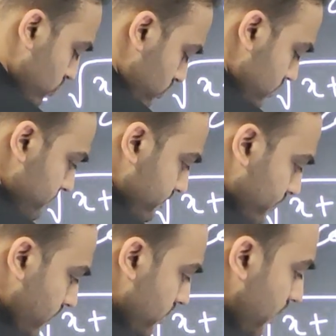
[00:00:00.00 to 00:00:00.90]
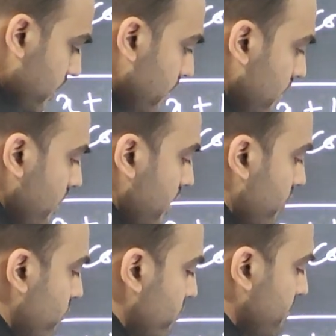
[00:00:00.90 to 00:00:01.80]
two, right?
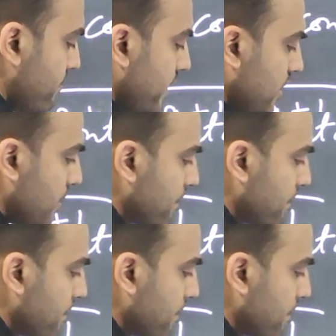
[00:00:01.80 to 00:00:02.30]
If you simply